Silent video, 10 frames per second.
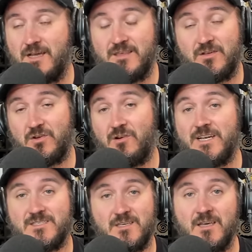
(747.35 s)
I think you're
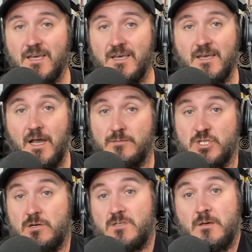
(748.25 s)
crazy. I'm
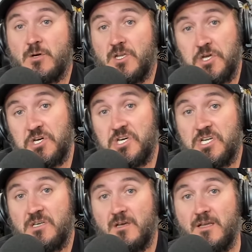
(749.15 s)
sure someone
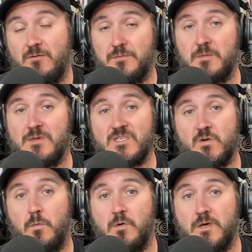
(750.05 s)
could. It would be
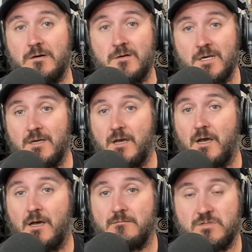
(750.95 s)
miserable though.
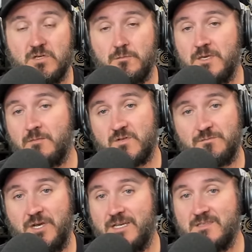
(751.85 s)
Um, two
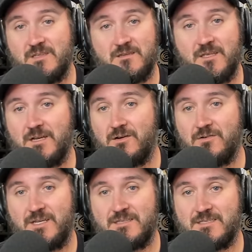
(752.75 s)
people's best, you
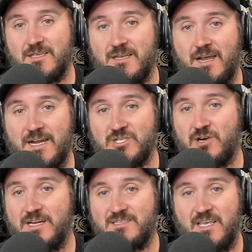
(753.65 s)
know. It's it, I
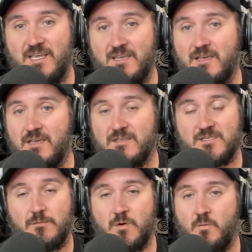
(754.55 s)
try to take
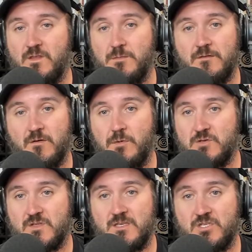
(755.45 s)
someone with me for
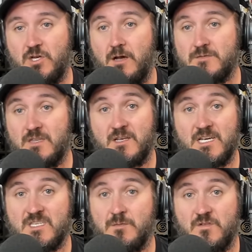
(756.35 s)
most of these jobs, and the
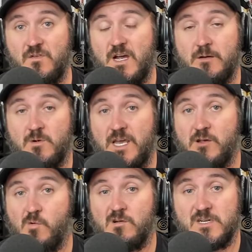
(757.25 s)
customer's fine. When I
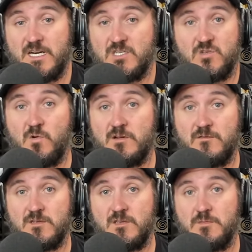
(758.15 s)
quote it, I just quote it
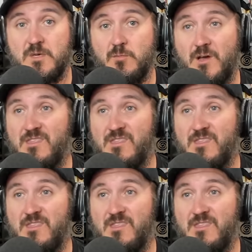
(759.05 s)
for two people.